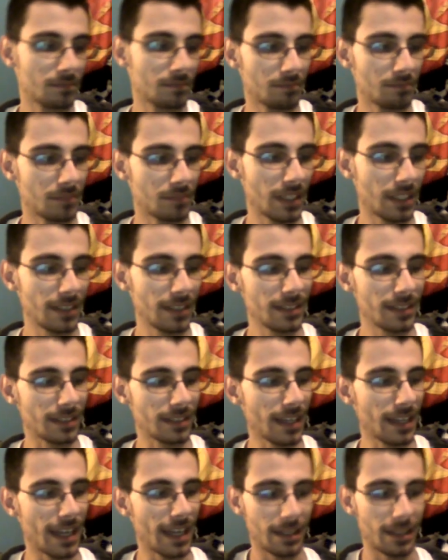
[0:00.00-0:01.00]
But other than
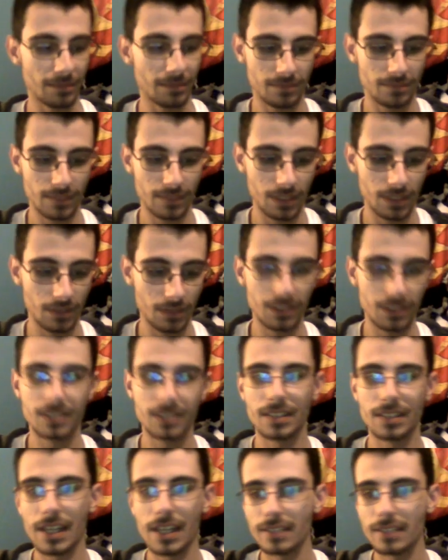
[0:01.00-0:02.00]
that, it's
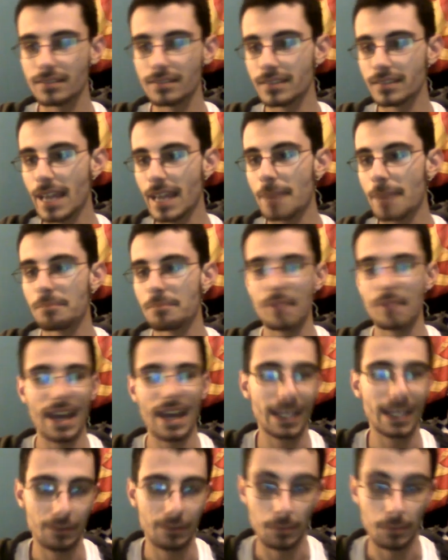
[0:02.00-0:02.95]
not that bad of a